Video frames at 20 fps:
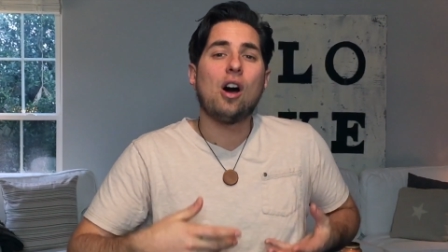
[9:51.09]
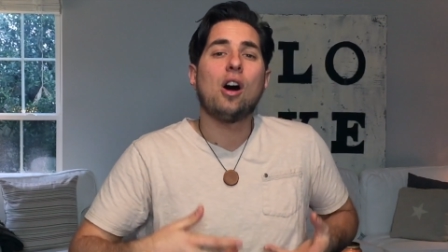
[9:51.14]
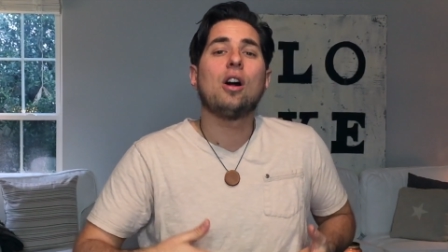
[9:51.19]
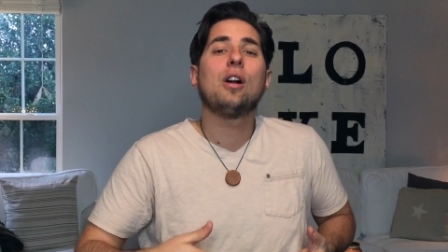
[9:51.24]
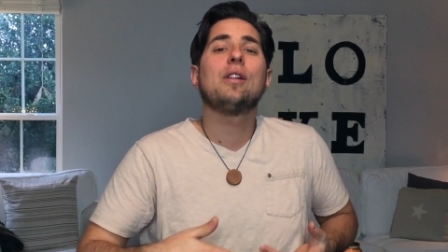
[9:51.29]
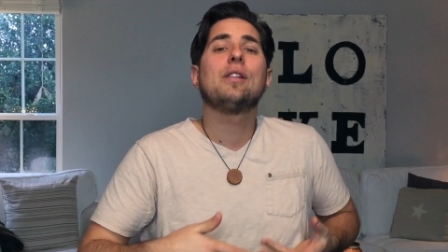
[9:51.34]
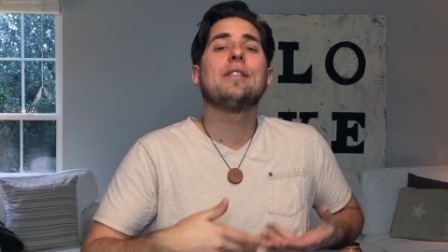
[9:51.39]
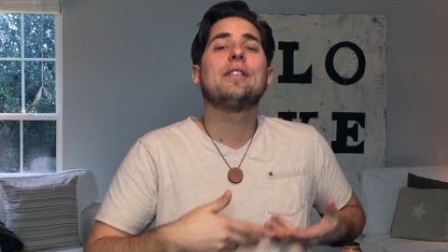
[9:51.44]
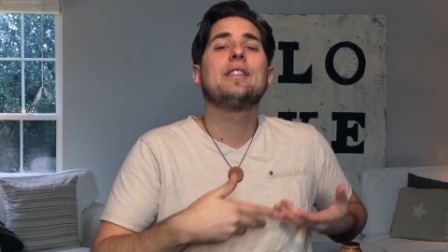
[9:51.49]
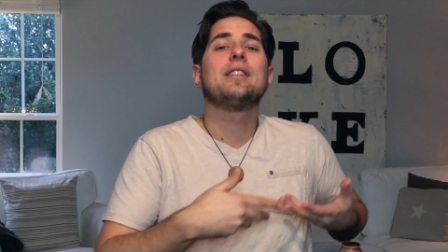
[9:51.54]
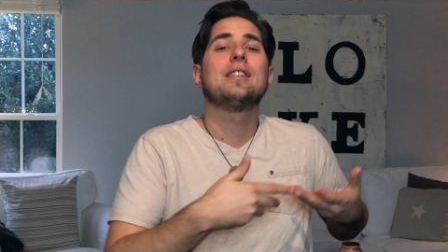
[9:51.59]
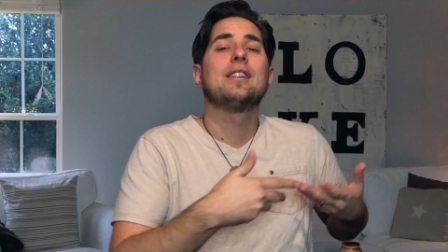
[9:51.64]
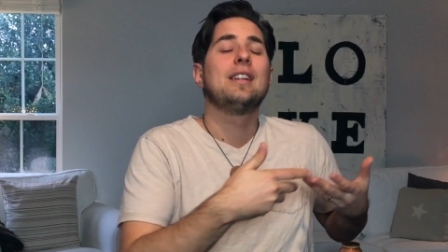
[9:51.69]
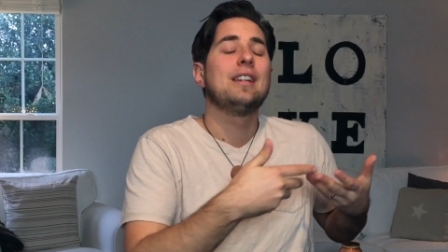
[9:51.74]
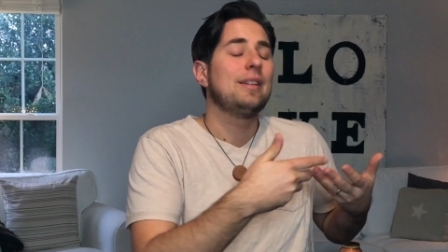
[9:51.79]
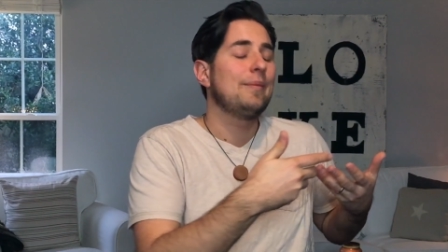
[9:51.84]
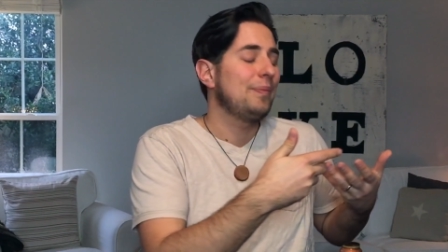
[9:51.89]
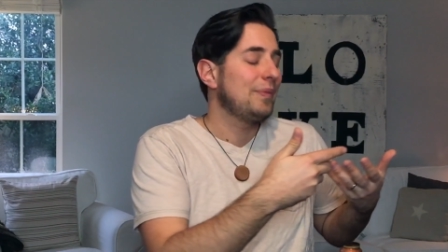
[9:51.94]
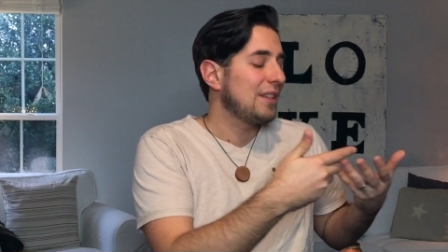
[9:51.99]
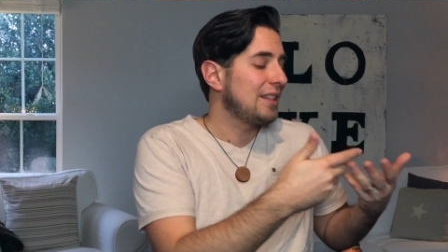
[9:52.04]
all the
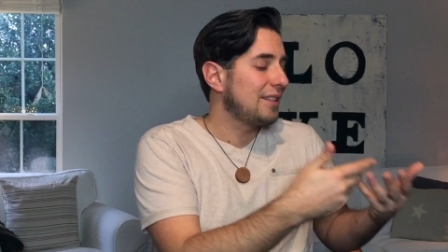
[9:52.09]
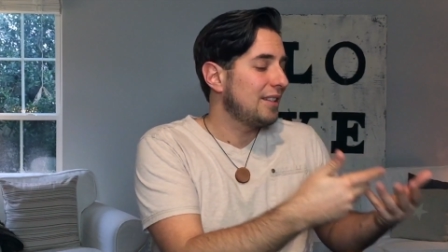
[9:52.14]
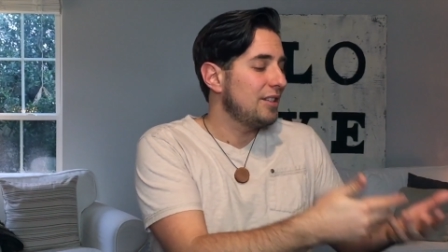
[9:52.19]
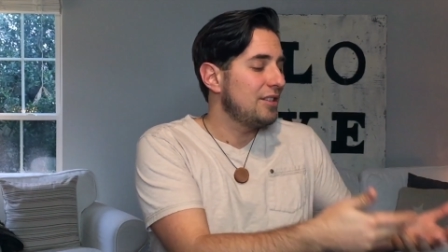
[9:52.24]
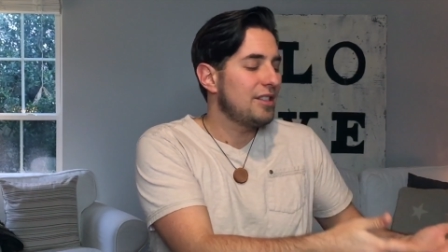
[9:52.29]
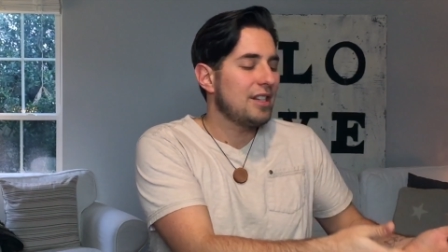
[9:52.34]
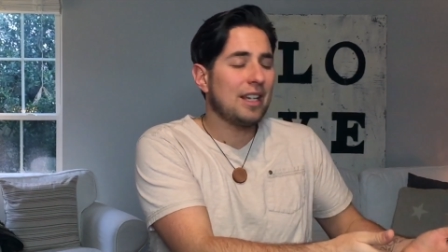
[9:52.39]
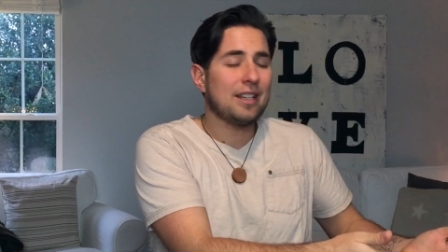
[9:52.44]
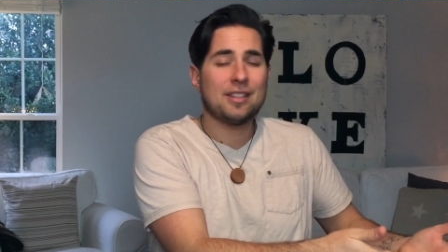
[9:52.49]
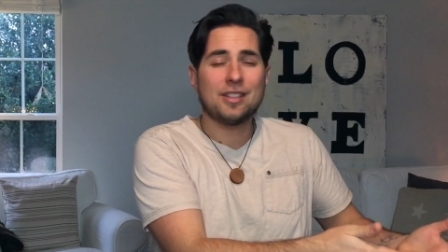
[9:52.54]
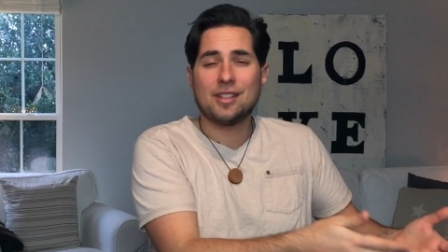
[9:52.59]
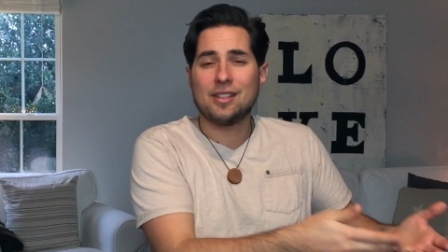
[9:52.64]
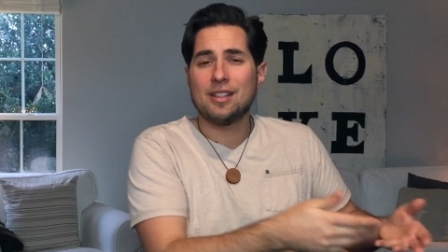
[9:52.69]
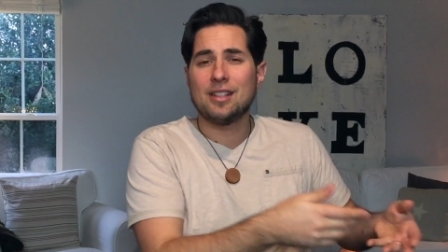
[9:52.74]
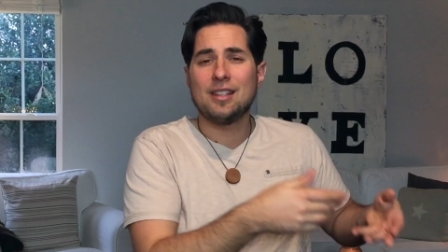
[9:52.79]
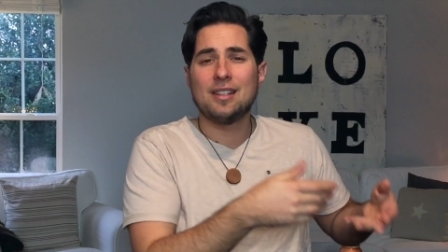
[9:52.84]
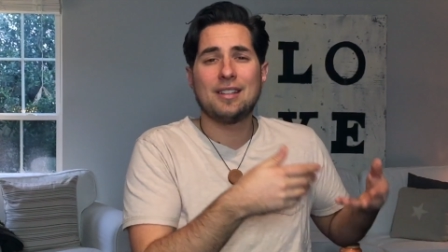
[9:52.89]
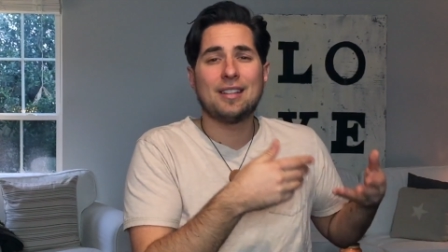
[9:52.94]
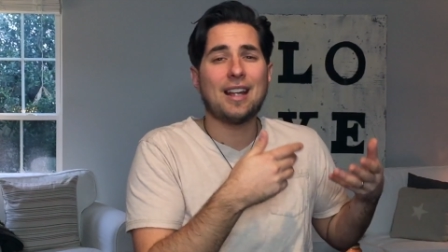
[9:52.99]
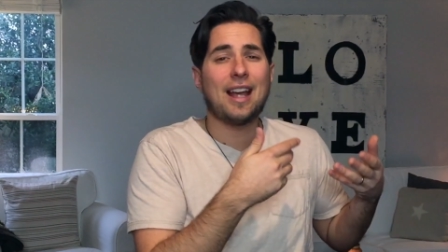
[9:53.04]

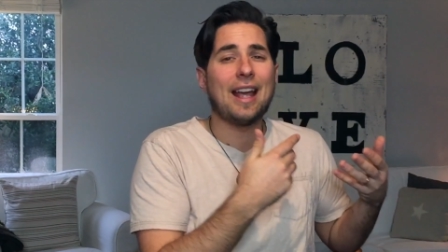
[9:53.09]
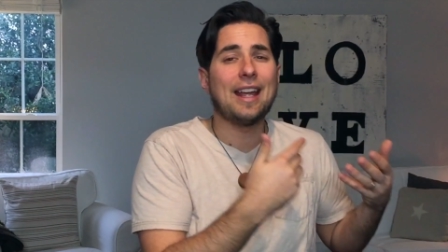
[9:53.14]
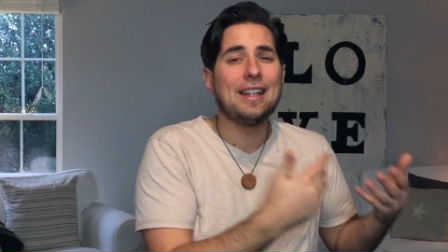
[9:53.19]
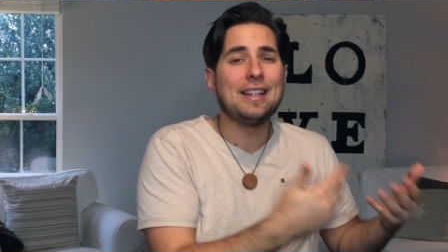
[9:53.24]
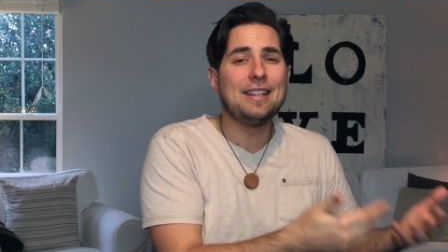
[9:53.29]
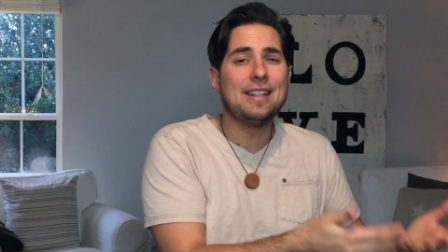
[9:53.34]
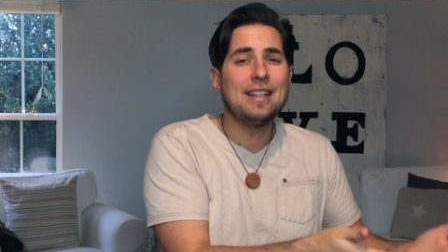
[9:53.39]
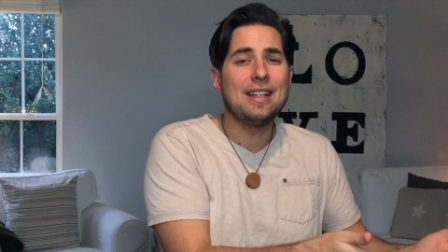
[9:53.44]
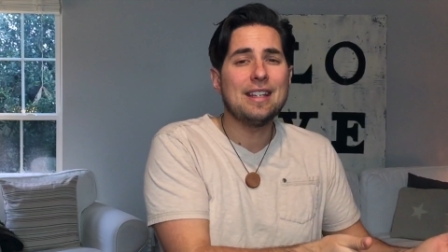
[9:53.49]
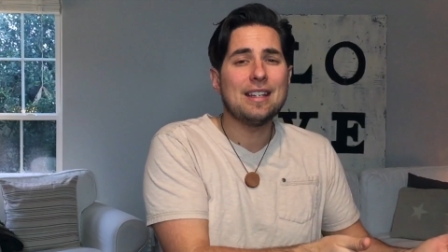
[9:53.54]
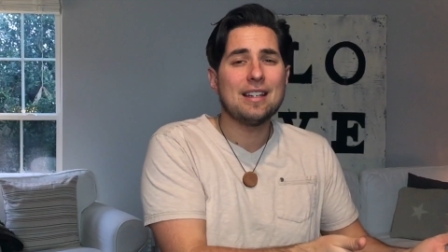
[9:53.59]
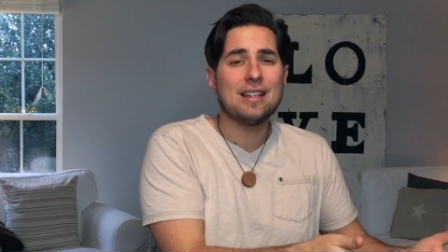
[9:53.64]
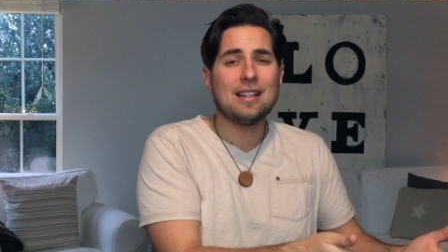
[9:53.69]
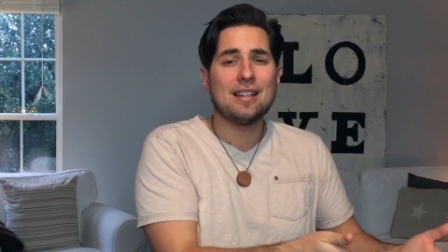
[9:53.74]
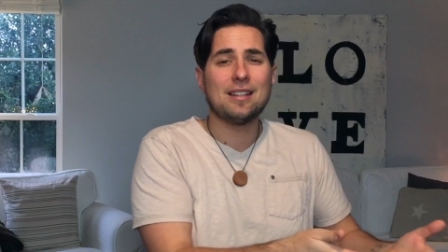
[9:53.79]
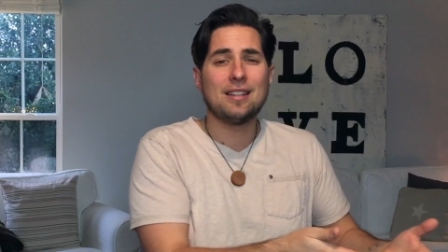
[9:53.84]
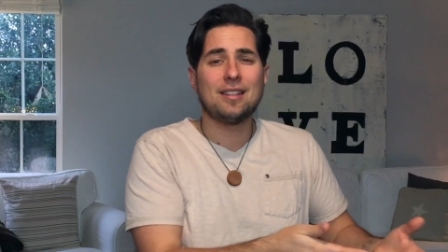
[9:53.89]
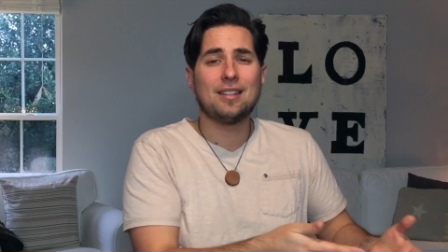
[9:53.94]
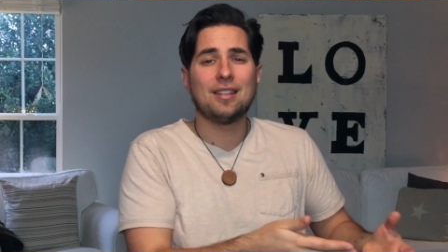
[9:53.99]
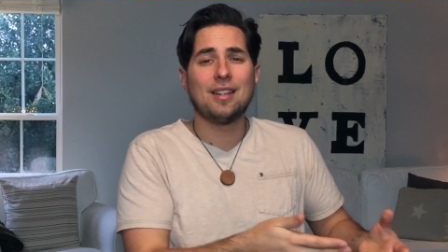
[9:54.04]
suggestions,
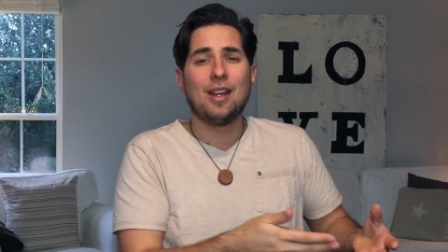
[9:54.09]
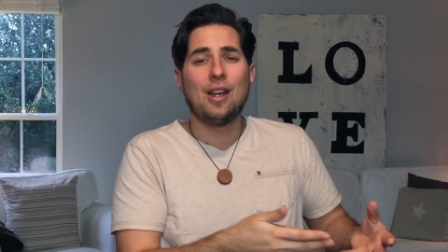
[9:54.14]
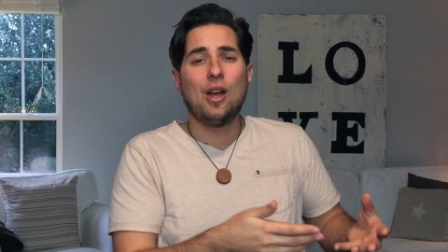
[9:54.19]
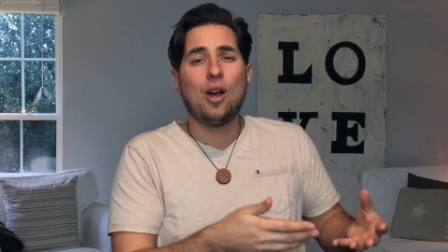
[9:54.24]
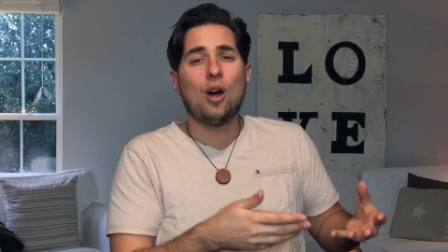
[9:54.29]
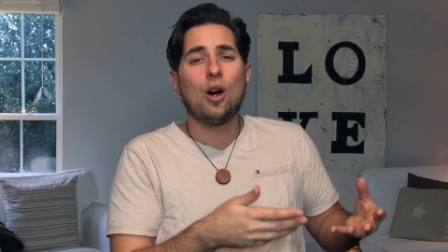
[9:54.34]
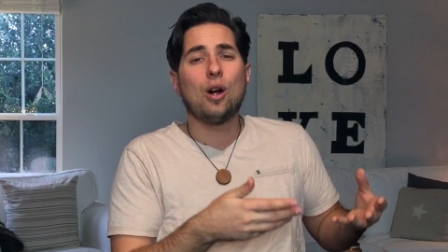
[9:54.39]
ideas,